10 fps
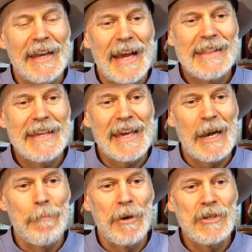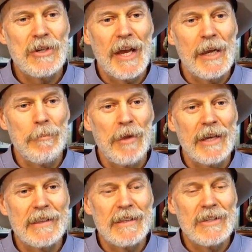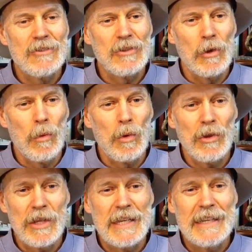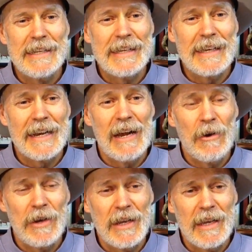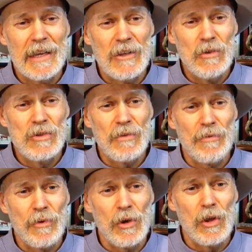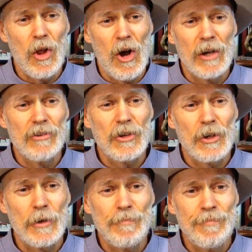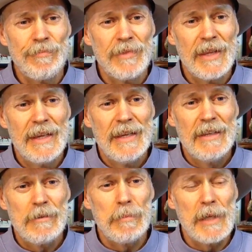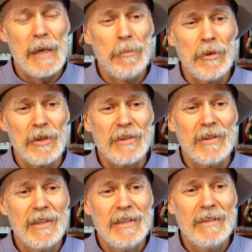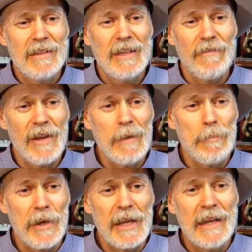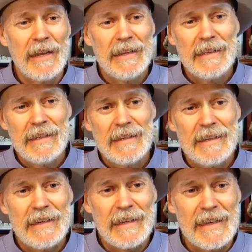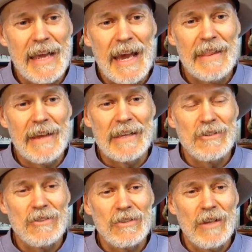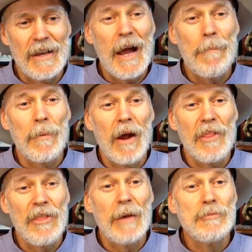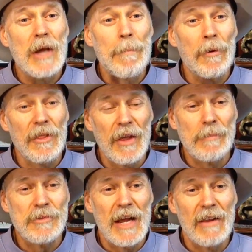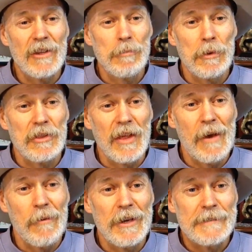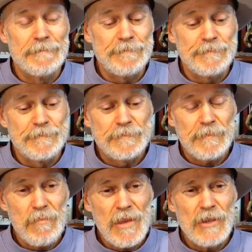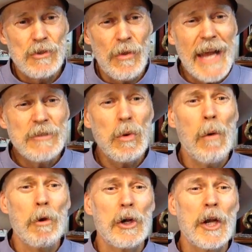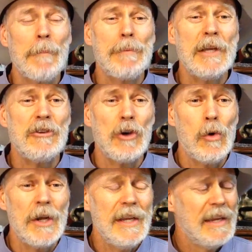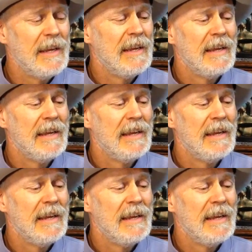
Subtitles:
And I think on a budget item like this, you really need to get out and use it for a long term to be able to give anybody a thumbs up or a thumbs down. Let's put it that way. So that's what we're going to be doing